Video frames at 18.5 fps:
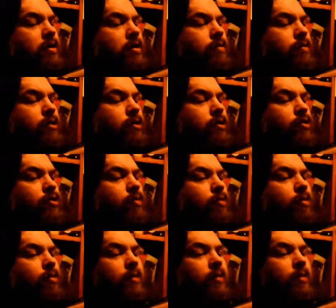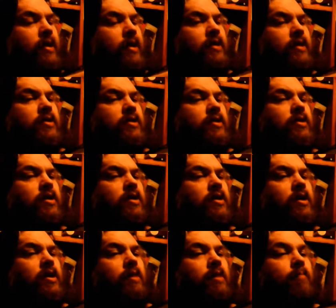pretty sure it probably is,
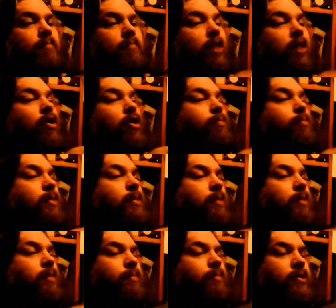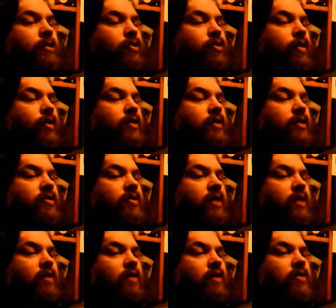might not be, but I'm pretty sure it is, because
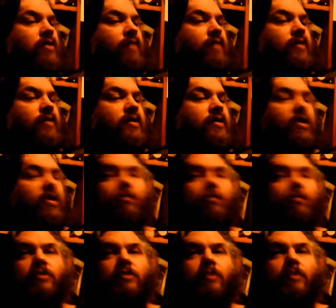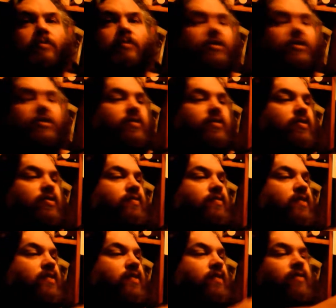that looks like DC Comics Bombshells sort of
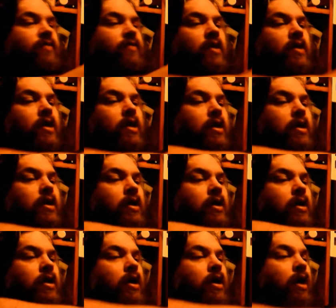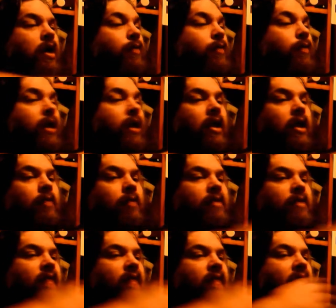stuff. I read a little bit
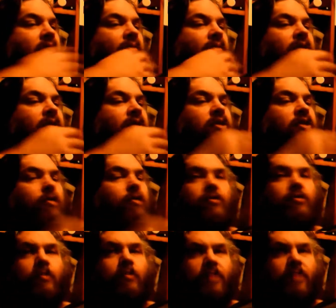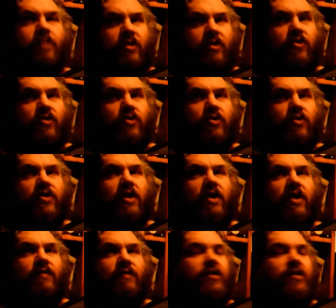of that, DC Comics Bombshells, good
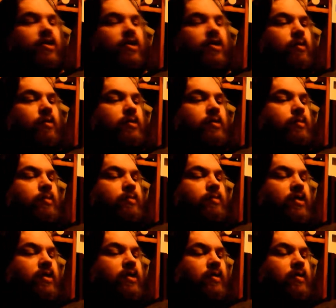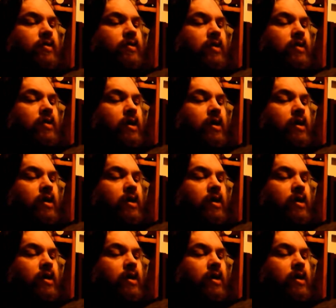stuff, DC Comics Bombshells.